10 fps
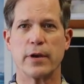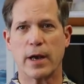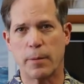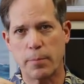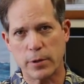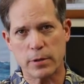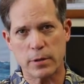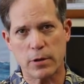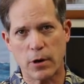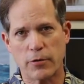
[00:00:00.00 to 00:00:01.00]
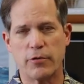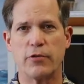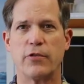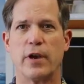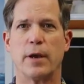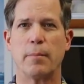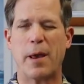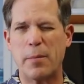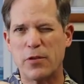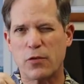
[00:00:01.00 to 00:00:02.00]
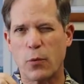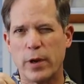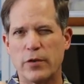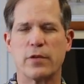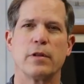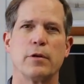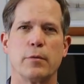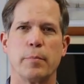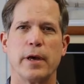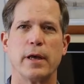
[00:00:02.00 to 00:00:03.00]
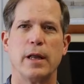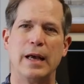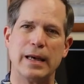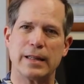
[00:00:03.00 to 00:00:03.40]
You got to put the cartridge in, maybe squeeze a little bit,